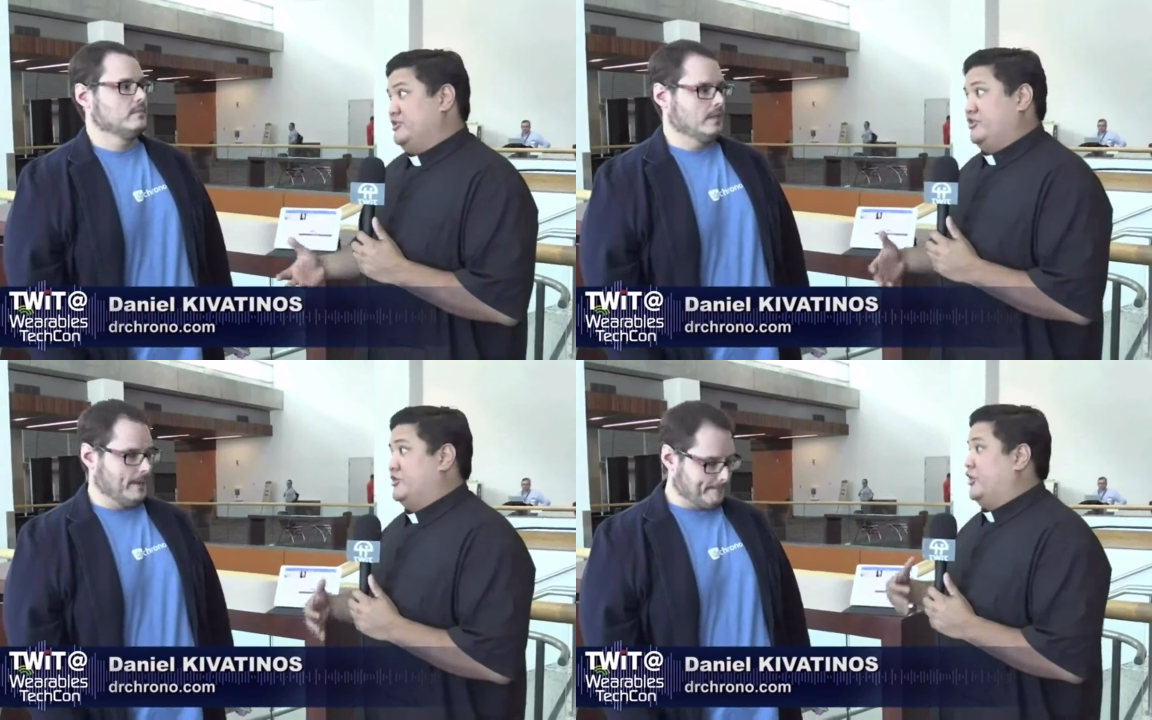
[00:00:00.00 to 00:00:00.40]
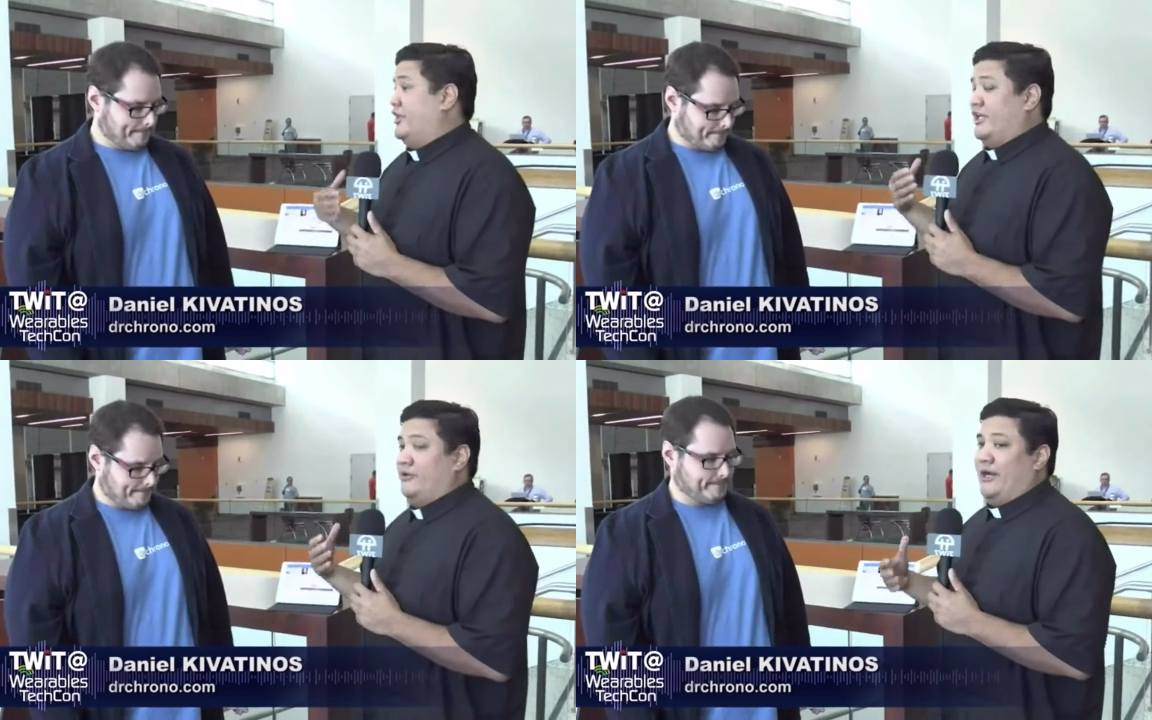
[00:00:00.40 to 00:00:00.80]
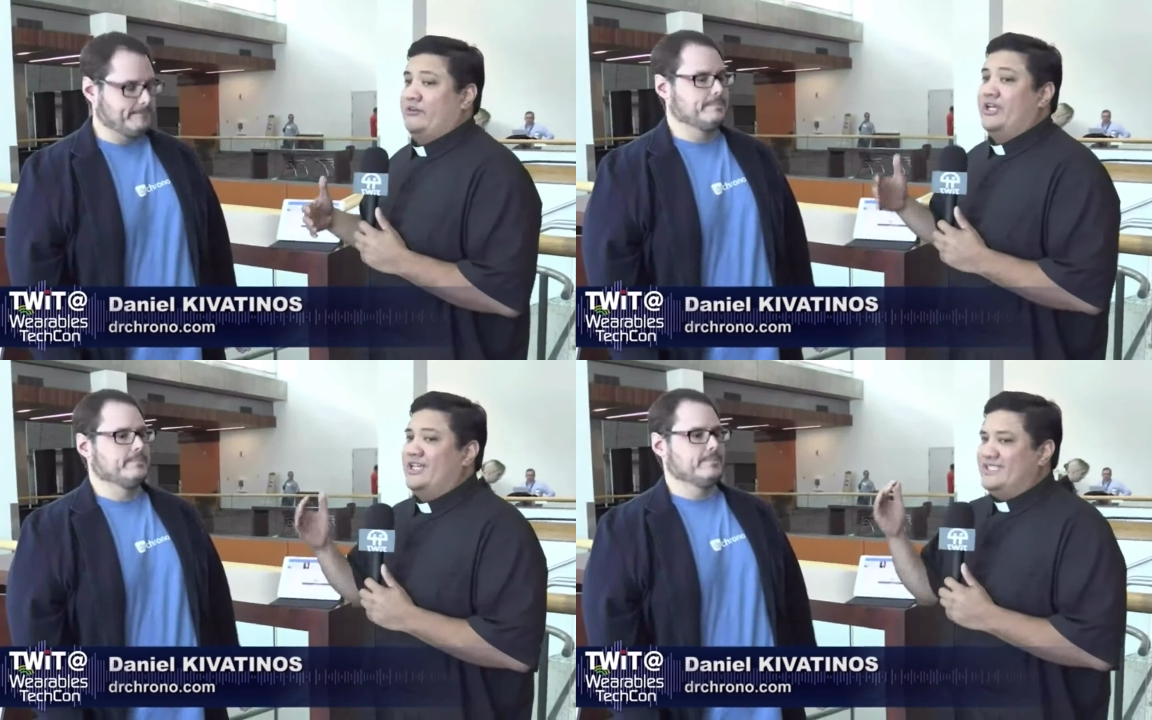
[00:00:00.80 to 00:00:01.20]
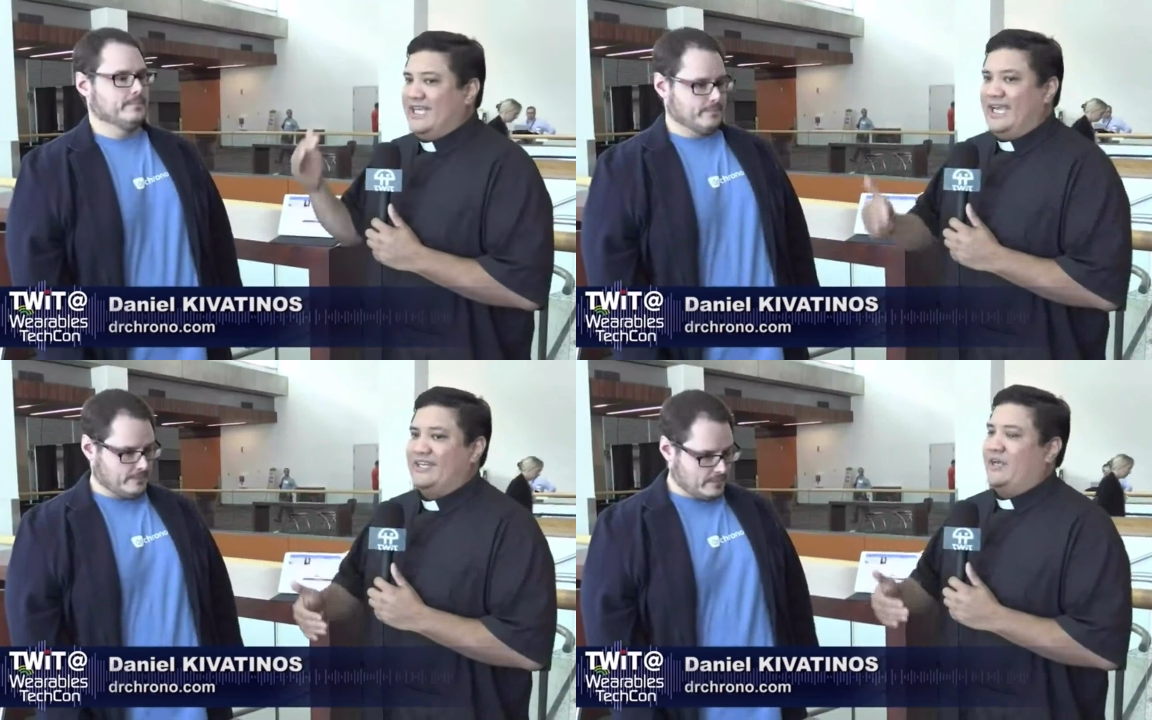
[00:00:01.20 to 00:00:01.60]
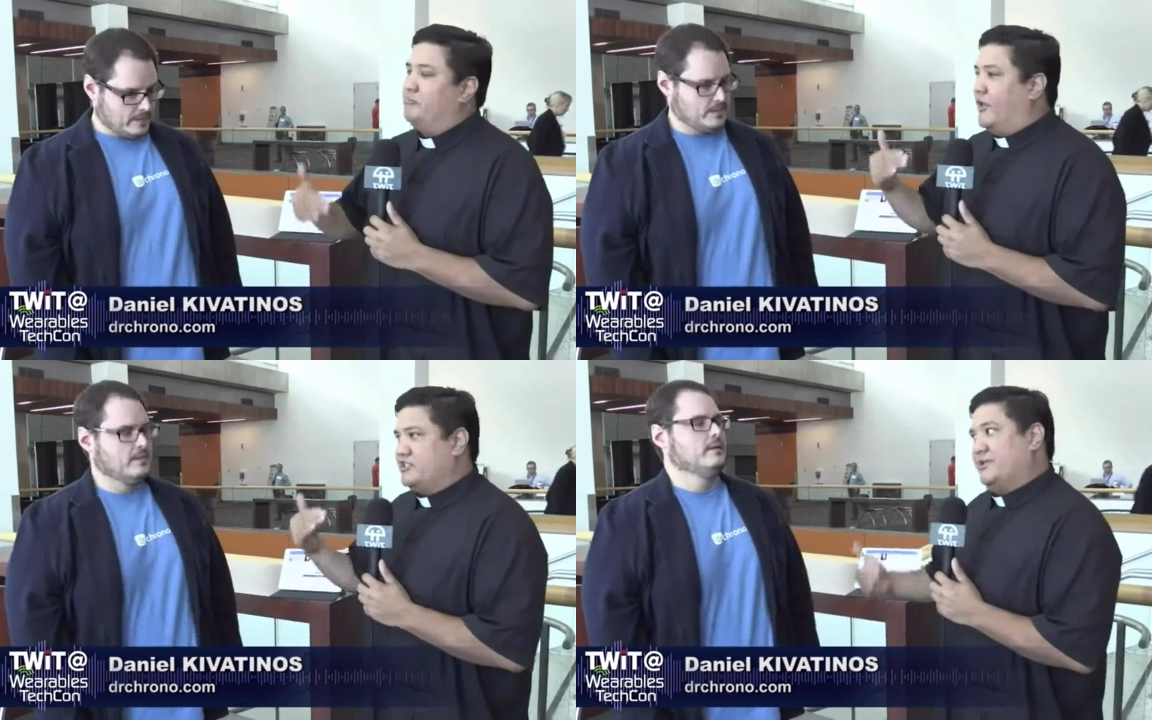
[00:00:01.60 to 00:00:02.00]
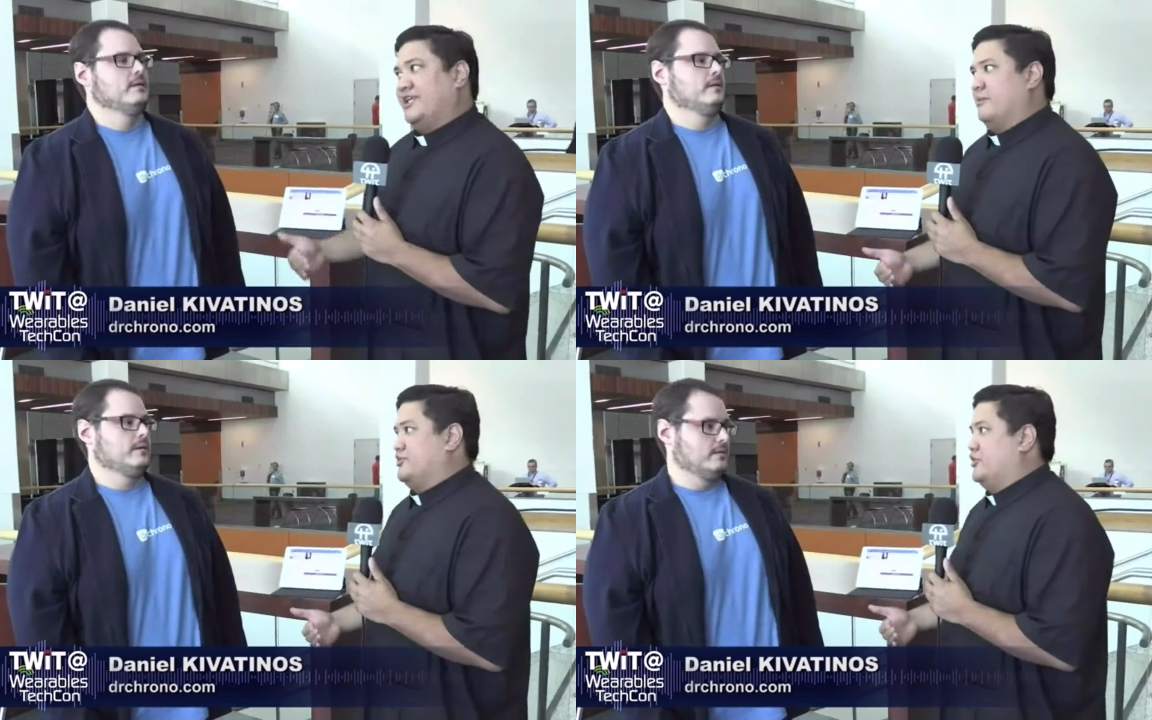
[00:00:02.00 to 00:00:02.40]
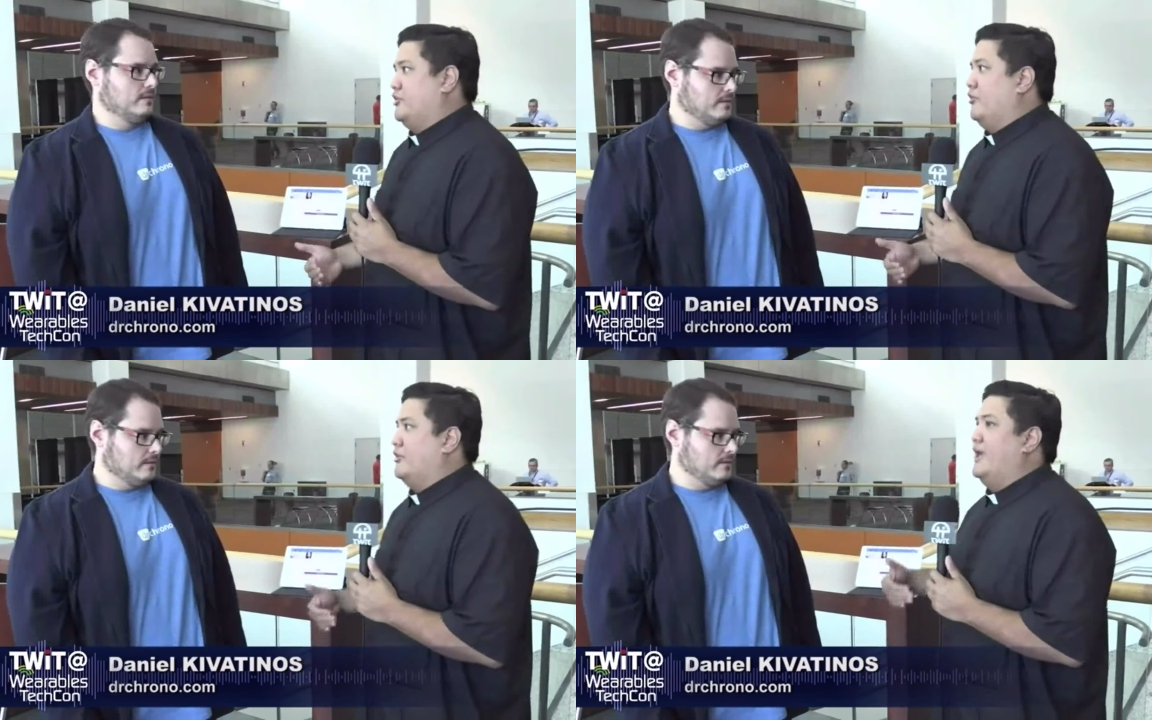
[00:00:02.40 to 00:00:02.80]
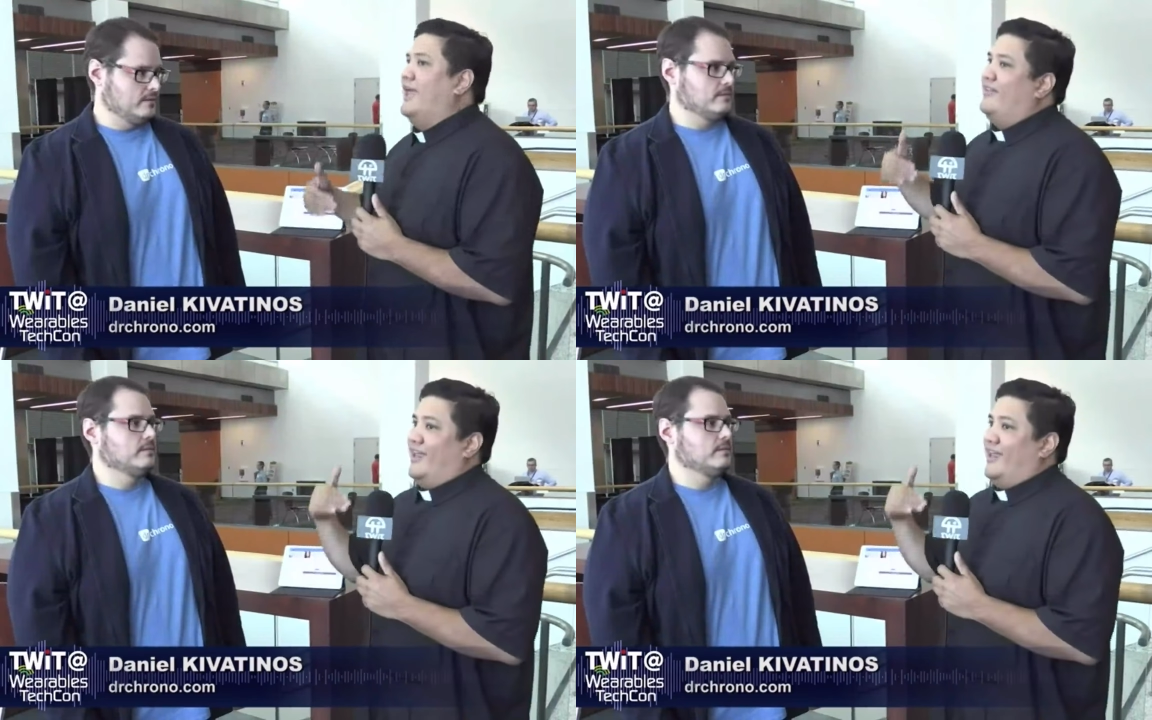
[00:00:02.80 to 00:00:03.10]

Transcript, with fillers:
Speaker 1: You start talking about data that must be kept secure,